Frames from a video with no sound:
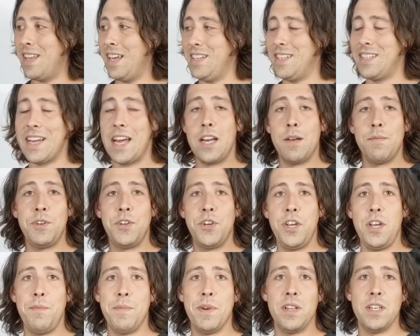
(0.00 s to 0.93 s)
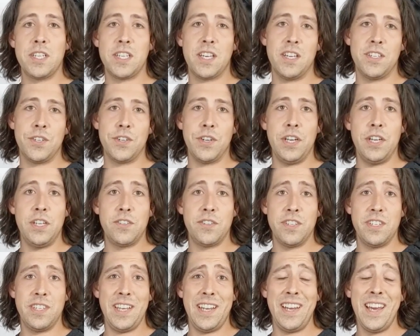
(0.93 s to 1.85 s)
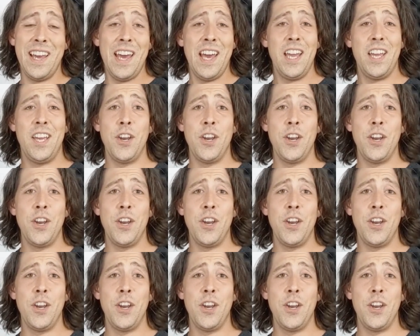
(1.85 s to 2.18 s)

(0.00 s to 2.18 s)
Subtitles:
they sign up to your email list because they're interested,